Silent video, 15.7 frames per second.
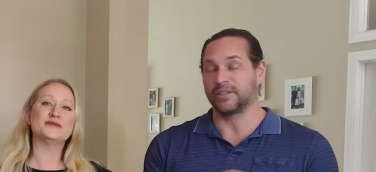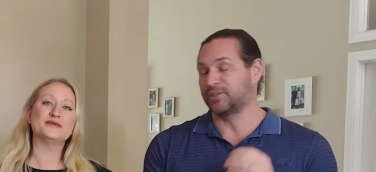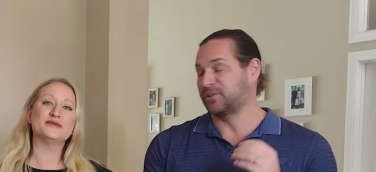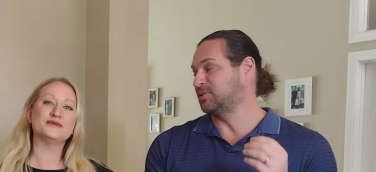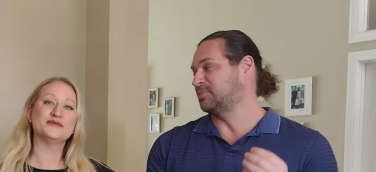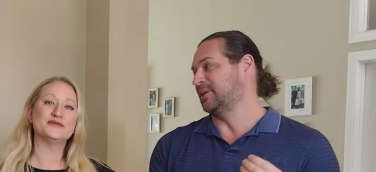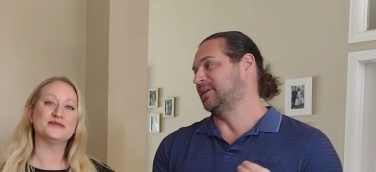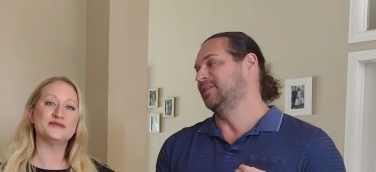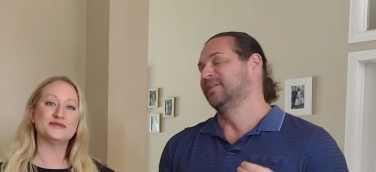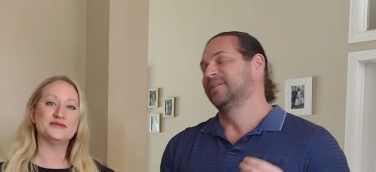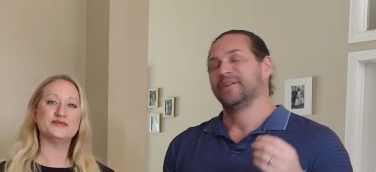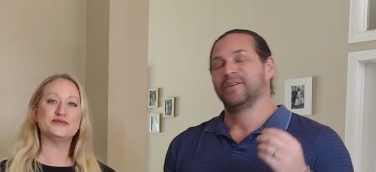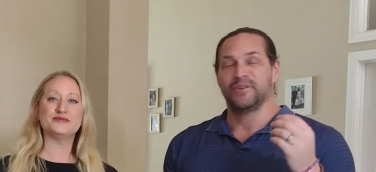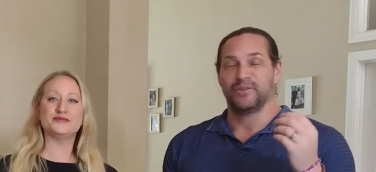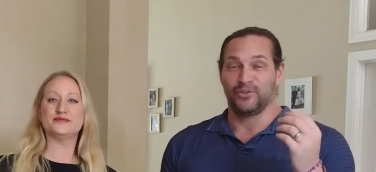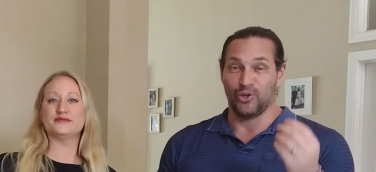Speaker 1: excuse me,
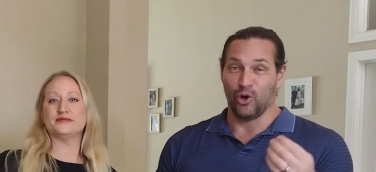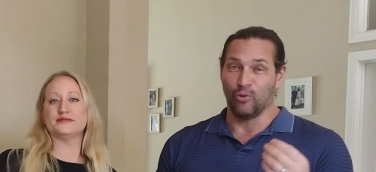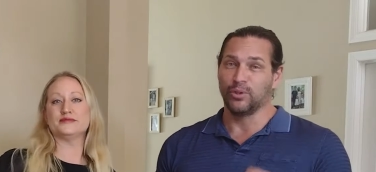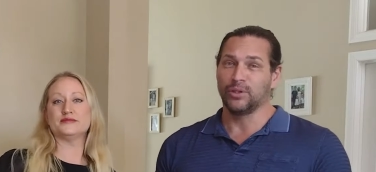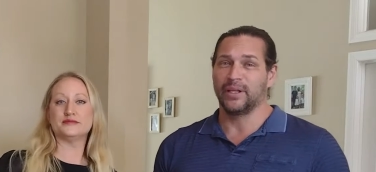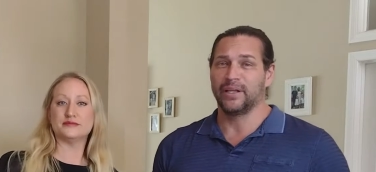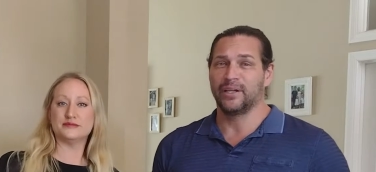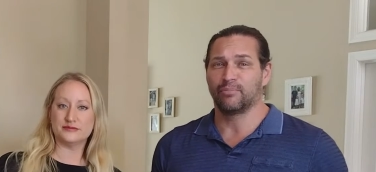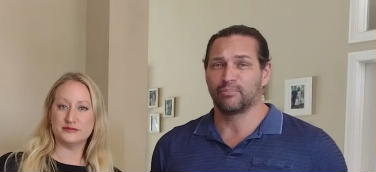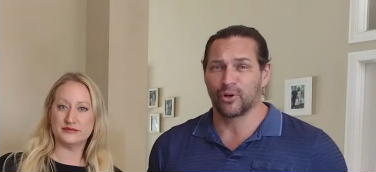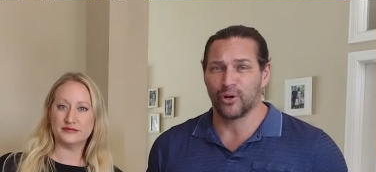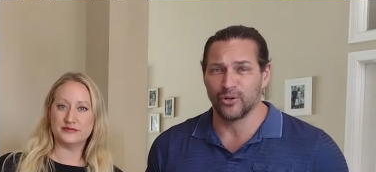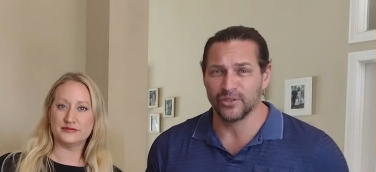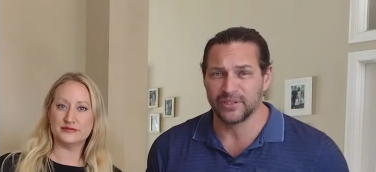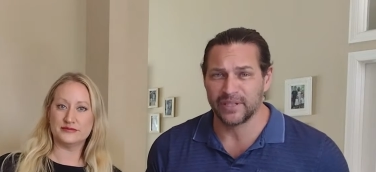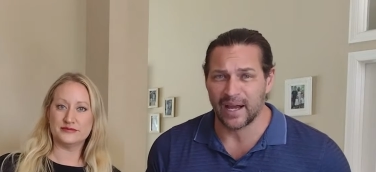
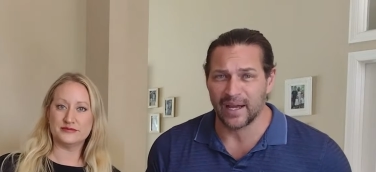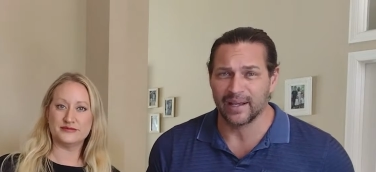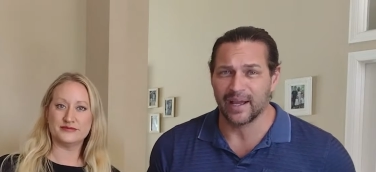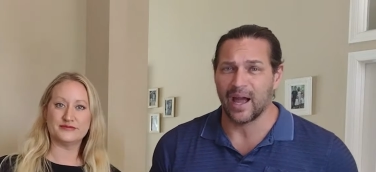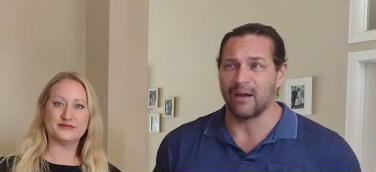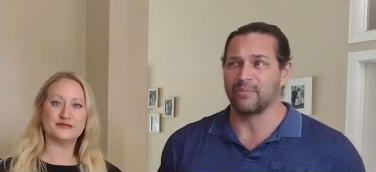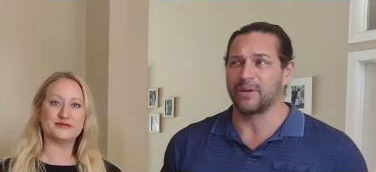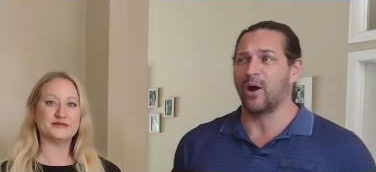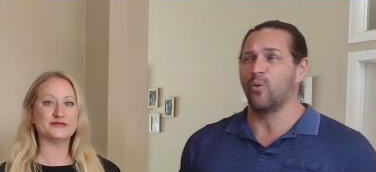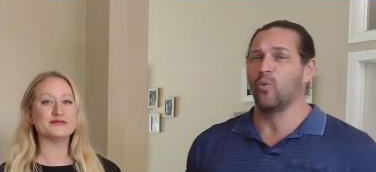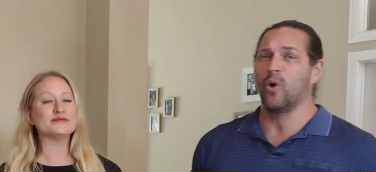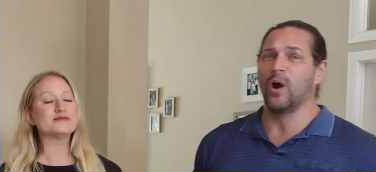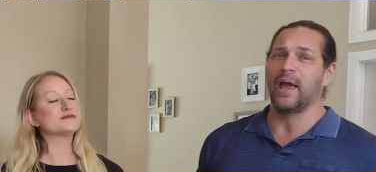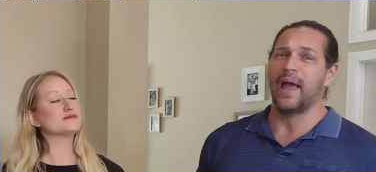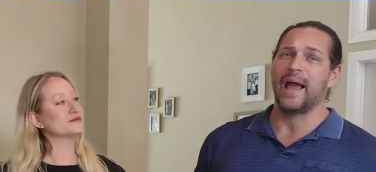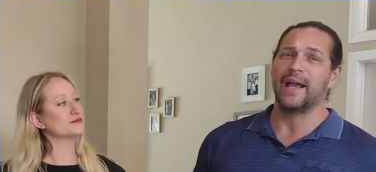noblelegalpros.com. Now,
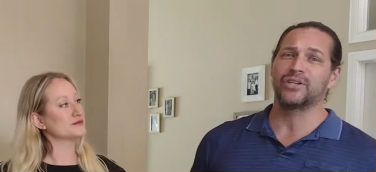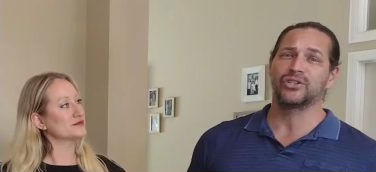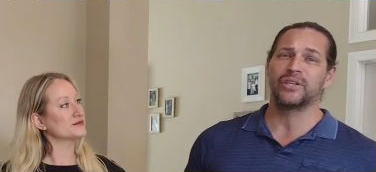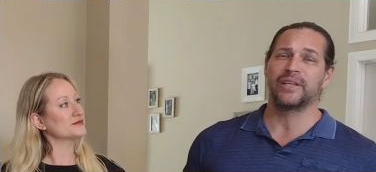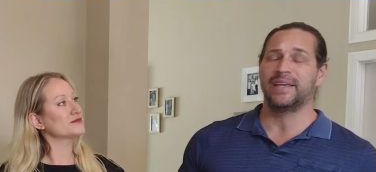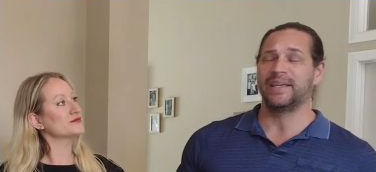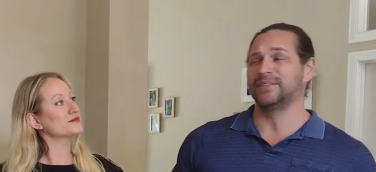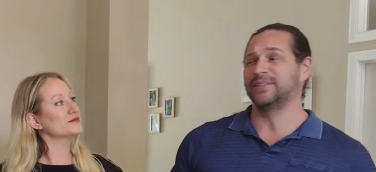what actually